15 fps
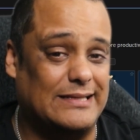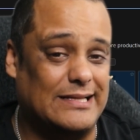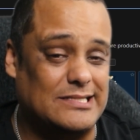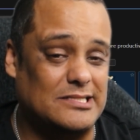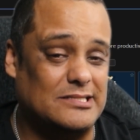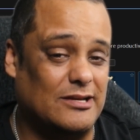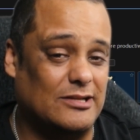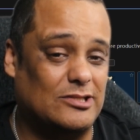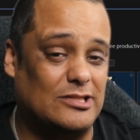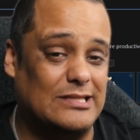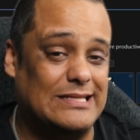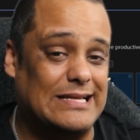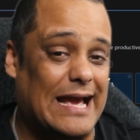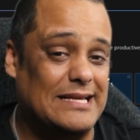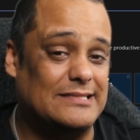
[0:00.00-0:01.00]
This is a
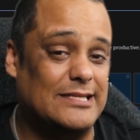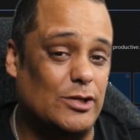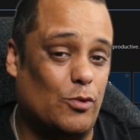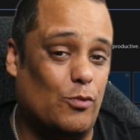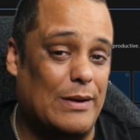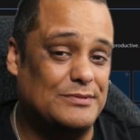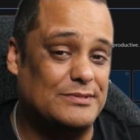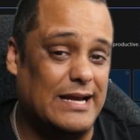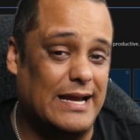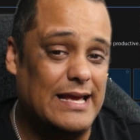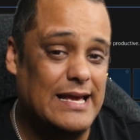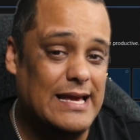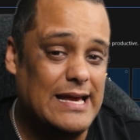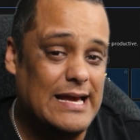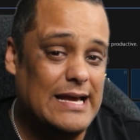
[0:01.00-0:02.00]
nice little website